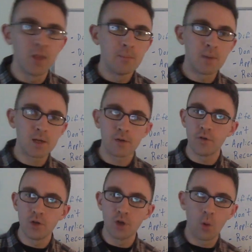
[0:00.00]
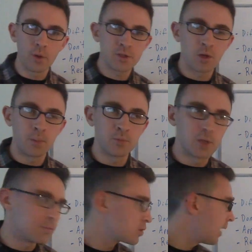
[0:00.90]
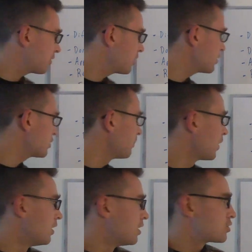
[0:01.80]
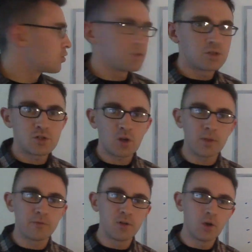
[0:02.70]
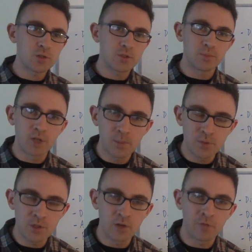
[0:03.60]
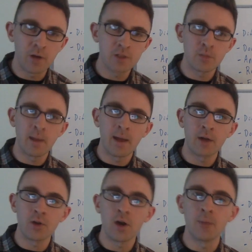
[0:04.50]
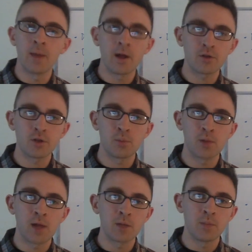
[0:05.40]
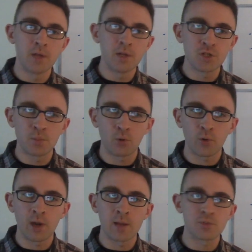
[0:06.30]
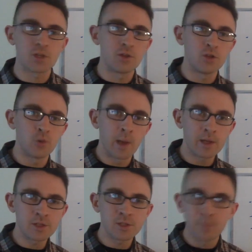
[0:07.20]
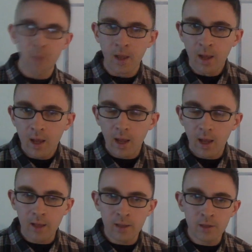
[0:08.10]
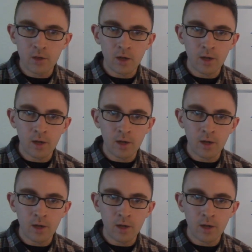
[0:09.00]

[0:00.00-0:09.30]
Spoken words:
make a video with some tips about this. So there's just going to be a video with some tips and advice about how to apply to PhD programs in the U.S. And